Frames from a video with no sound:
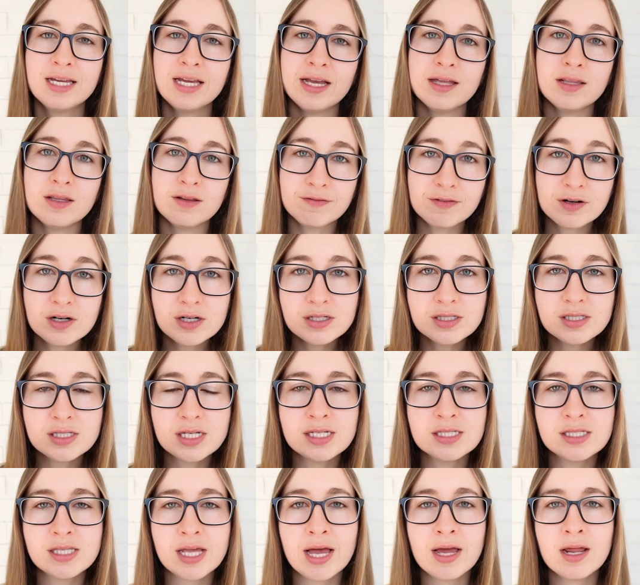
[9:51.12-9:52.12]
And the first
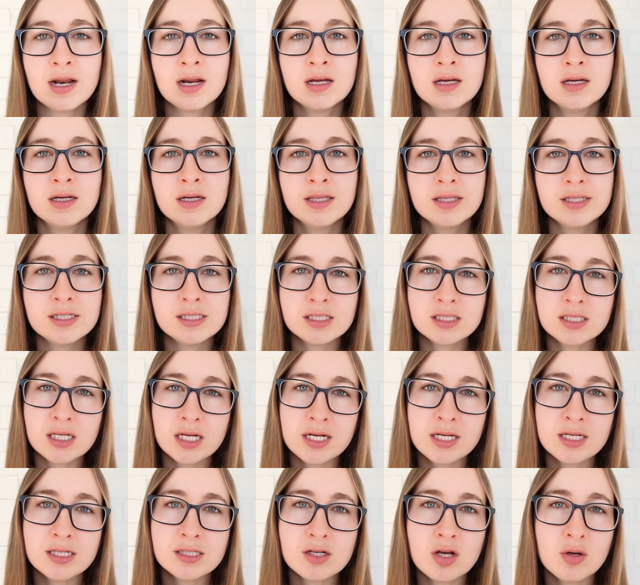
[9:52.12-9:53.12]
is that these
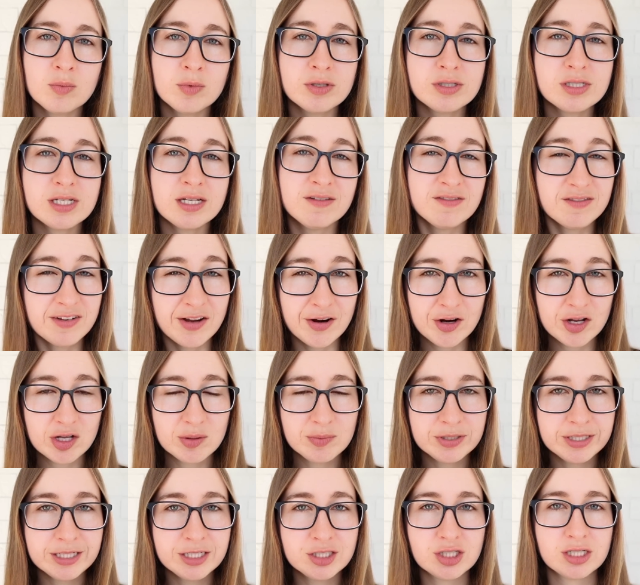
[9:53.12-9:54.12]
studies almost
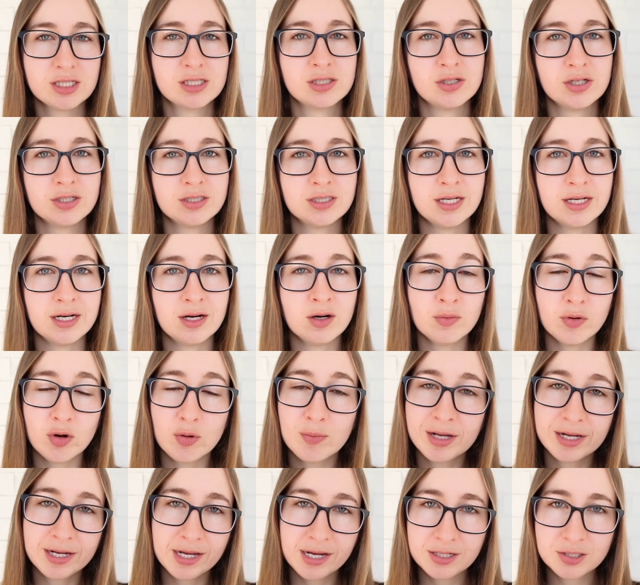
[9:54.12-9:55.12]
invariably just looked at
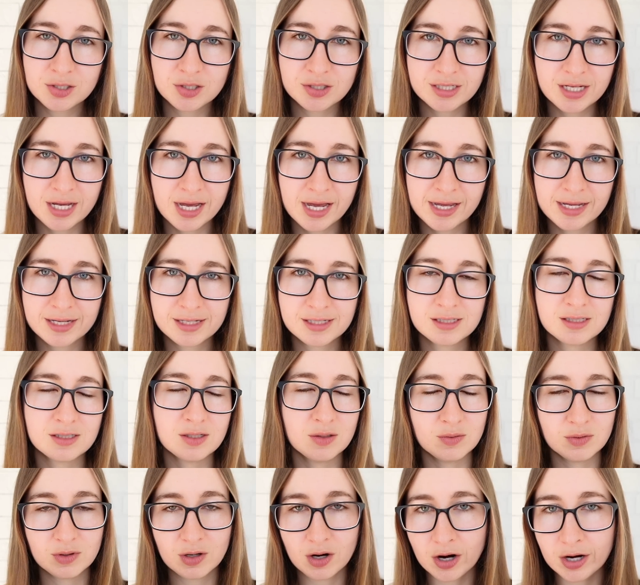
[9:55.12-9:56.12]
aerobic exercise,
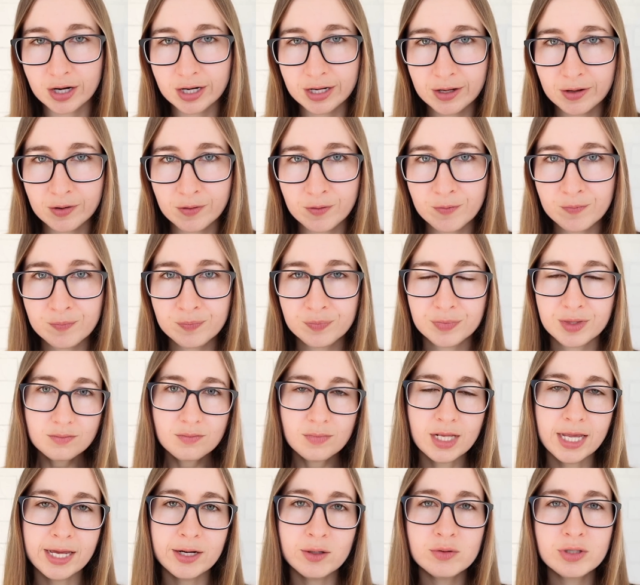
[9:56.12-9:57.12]
so cardio,
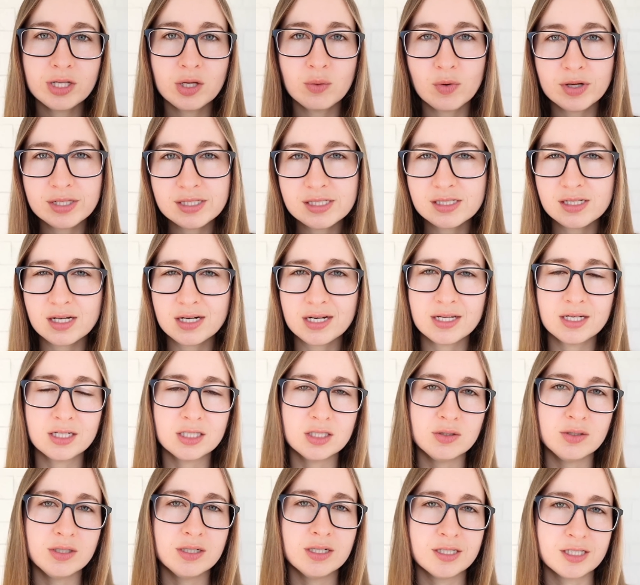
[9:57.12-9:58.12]
and only one study
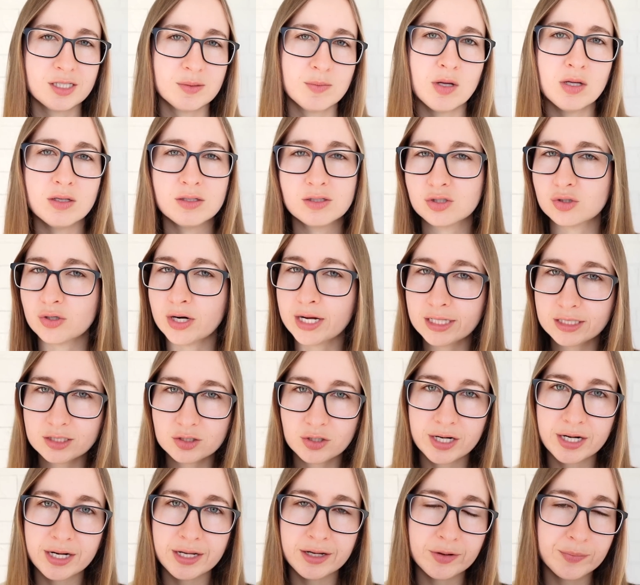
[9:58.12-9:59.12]
included a small strength
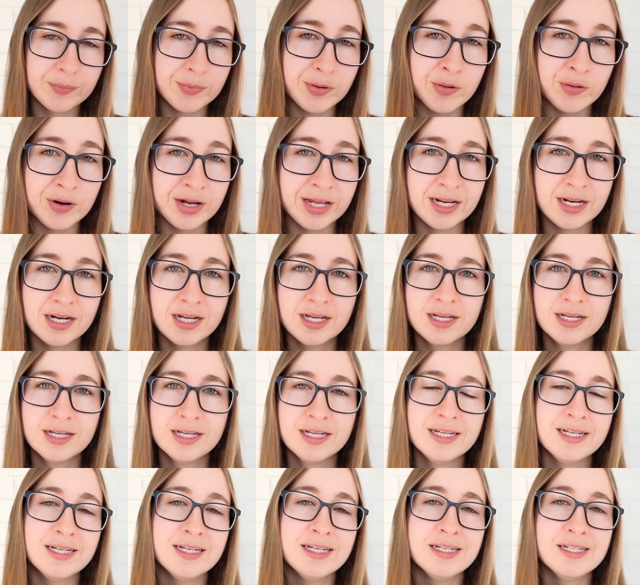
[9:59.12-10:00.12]
training component.
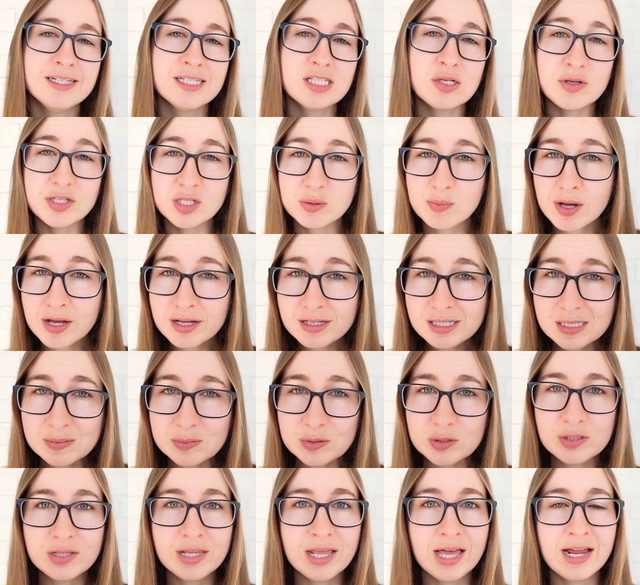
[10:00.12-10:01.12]
So it's
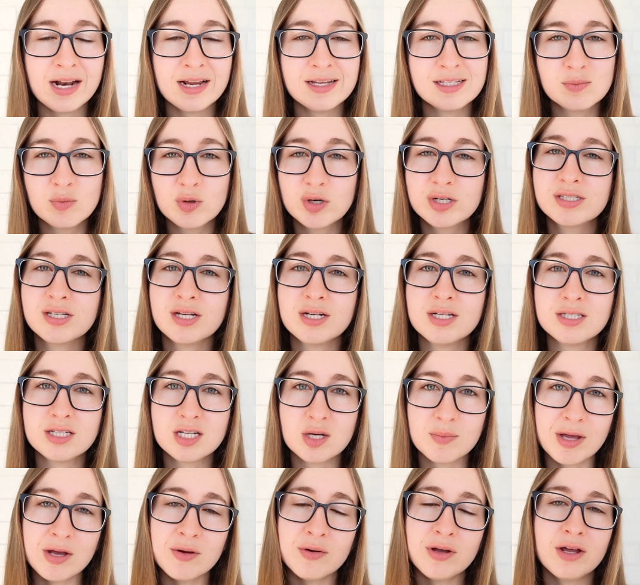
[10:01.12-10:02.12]
possible that as more studies
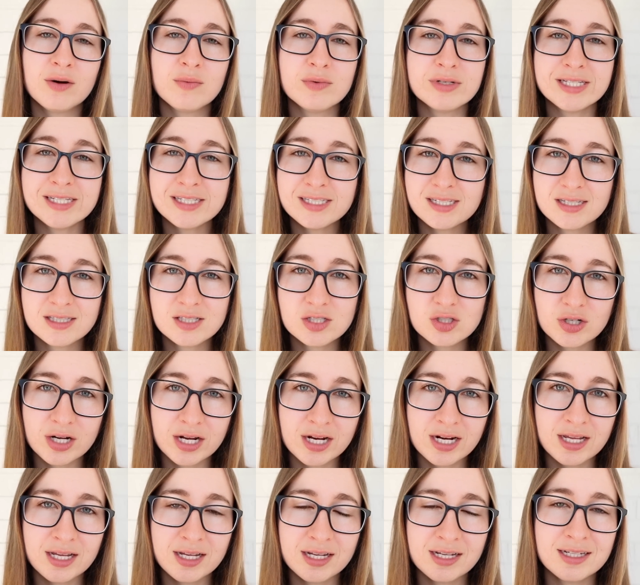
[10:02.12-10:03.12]
come out on resistance
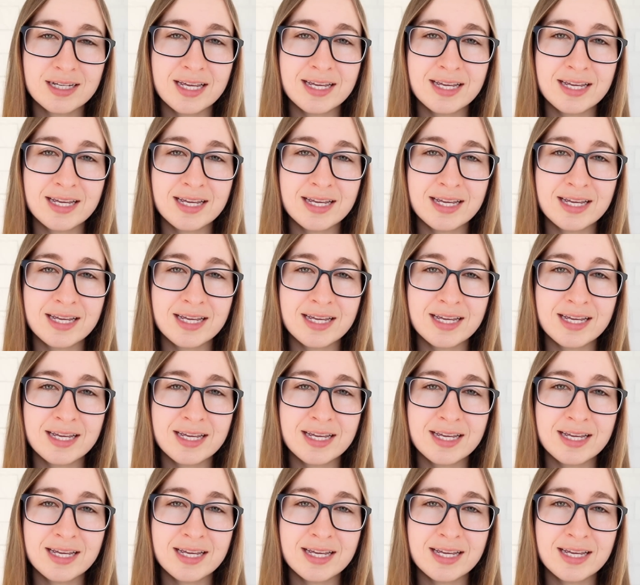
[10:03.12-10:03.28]
training